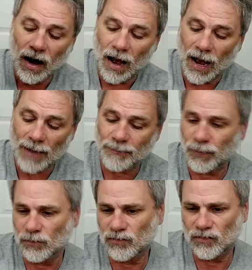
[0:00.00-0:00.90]
I
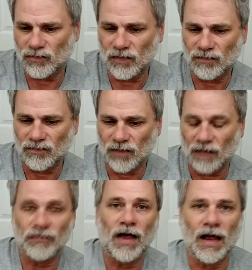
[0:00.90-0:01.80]
purchased this
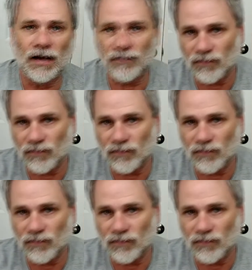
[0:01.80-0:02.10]
stuff, and this